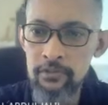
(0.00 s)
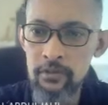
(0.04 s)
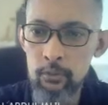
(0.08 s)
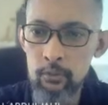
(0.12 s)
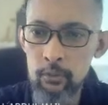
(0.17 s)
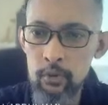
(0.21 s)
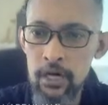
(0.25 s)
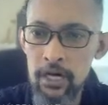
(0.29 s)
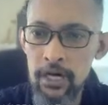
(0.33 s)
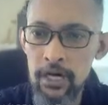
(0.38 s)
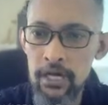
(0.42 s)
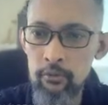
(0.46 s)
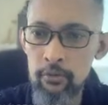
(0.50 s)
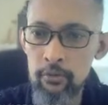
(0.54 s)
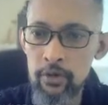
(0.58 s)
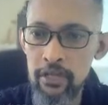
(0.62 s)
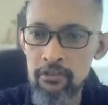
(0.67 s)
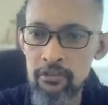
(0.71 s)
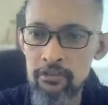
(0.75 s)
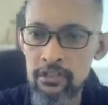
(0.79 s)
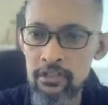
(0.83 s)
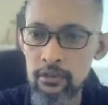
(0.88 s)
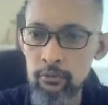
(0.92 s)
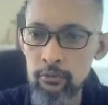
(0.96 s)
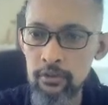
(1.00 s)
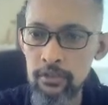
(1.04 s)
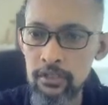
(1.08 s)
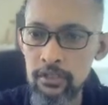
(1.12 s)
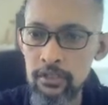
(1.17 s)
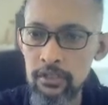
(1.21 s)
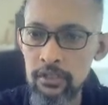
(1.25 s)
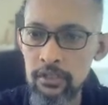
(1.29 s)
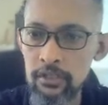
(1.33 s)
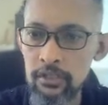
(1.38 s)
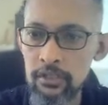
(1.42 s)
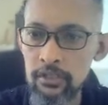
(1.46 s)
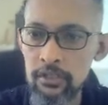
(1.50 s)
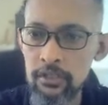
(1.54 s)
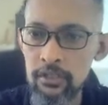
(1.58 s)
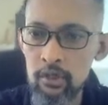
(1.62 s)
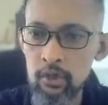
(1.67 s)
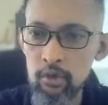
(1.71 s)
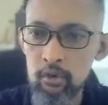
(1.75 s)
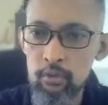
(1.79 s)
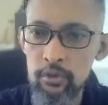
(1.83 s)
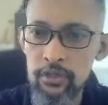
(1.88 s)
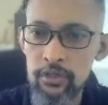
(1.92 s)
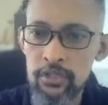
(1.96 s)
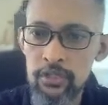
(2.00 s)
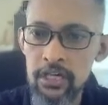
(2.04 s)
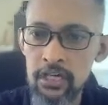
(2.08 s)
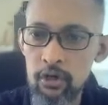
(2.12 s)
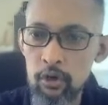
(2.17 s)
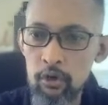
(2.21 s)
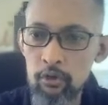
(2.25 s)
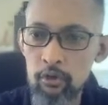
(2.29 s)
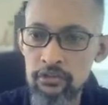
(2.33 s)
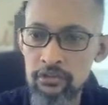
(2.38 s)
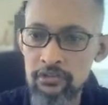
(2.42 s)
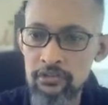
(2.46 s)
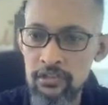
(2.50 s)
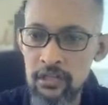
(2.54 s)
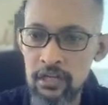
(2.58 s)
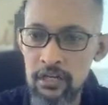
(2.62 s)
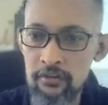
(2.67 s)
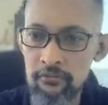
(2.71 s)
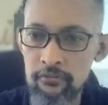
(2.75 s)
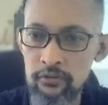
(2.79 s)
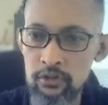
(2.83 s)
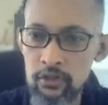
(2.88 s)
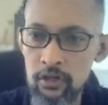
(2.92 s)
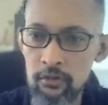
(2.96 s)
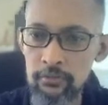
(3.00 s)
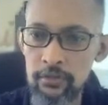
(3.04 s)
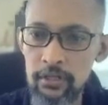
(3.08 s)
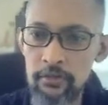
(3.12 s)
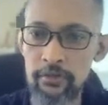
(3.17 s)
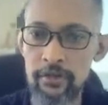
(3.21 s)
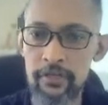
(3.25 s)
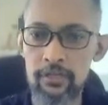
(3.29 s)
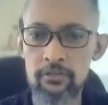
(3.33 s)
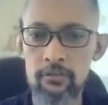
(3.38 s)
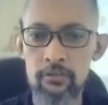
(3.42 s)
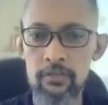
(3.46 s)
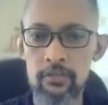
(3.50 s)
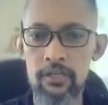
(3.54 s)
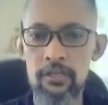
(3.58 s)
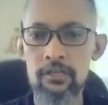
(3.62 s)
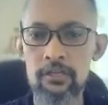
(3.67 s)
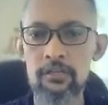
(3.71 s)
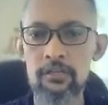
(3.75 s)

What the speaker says: why we done all this kind of job there, right? Okay.